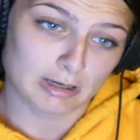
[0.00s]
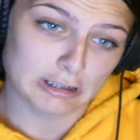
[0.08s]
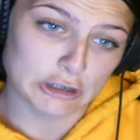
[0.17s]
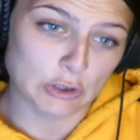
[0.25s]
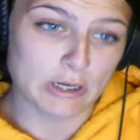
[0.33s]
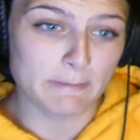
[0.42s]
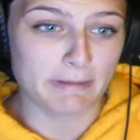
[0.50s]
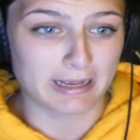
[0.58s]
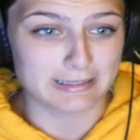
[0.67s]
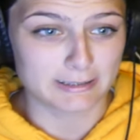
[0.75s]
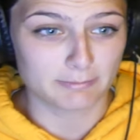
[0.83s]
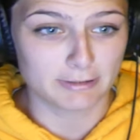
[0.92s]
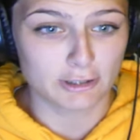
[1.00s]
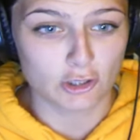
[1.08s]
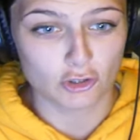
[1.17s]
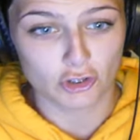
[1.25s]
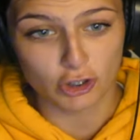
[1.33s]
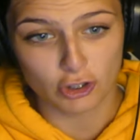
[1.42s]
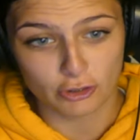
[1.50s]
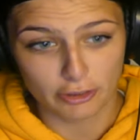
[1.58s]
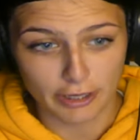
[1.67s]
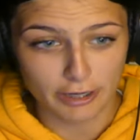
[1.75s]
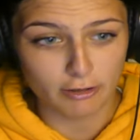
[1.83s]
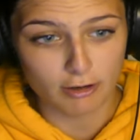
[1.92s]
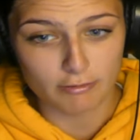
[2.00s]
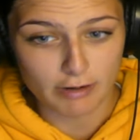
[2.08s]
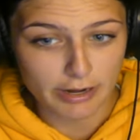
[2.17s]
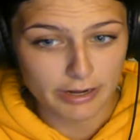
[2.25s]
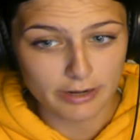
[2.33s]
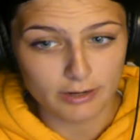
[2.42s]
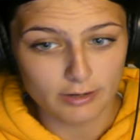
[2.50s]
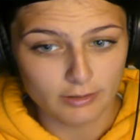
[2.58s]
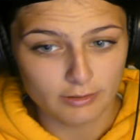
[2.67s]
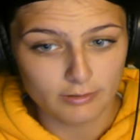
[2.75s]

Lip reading: So he possibly knows you're there already.